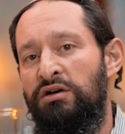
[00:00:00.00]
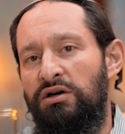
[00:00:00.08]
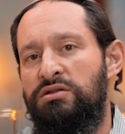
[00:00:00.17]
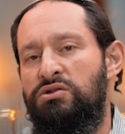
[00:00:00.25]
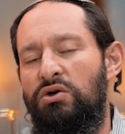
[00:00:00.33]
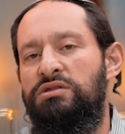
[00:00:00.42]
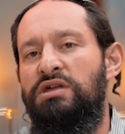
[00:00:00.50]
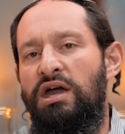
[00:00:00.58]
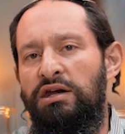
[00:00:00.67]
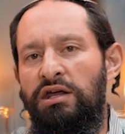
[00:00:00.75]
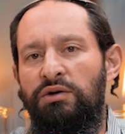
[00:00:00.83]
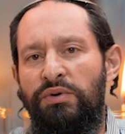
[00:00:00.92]

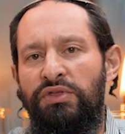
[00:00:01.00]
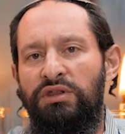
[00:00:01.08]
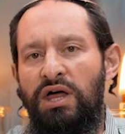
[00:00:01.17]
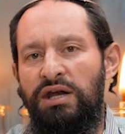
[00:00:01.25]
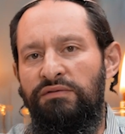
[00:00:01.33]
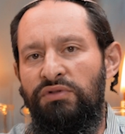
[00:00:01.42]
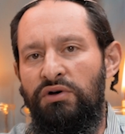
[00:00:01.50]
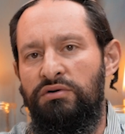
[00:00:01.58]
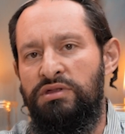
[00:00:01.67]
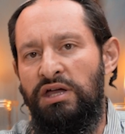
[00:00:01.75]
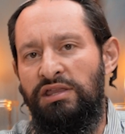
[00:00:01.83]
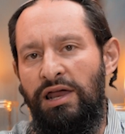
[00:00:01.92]
associated with a lot of
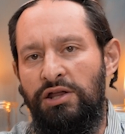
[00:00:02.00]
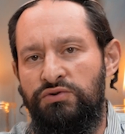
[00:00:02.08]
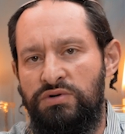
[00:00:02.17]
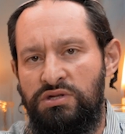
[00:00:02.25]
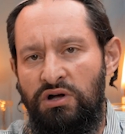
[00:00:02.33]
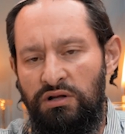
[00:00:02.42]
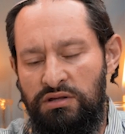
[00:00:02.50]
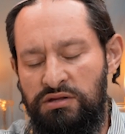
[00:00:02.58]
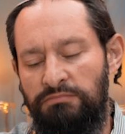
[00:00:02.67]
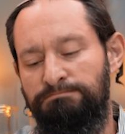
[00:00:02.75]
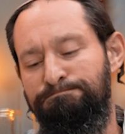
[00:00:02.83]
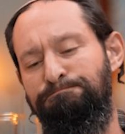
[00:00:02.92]
those idolatrous cults.
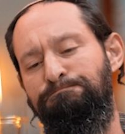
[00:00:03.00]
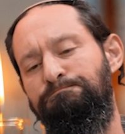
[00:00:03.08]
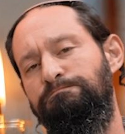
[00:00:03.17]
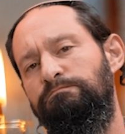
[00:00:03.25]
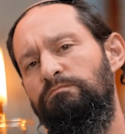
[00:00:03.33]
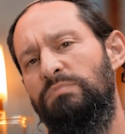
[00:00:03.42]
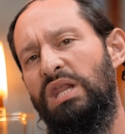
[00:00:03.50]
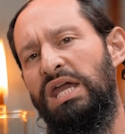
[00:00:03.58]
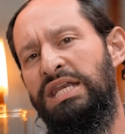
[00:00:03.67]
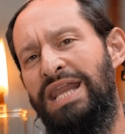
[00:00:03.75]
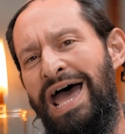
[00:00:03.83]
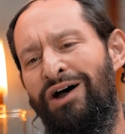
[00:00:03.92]

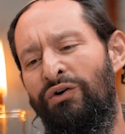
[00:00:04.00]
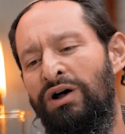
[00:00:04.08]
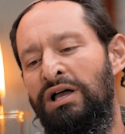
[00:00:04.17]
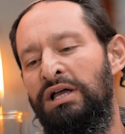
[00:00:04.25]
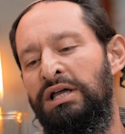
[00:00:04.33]
Now,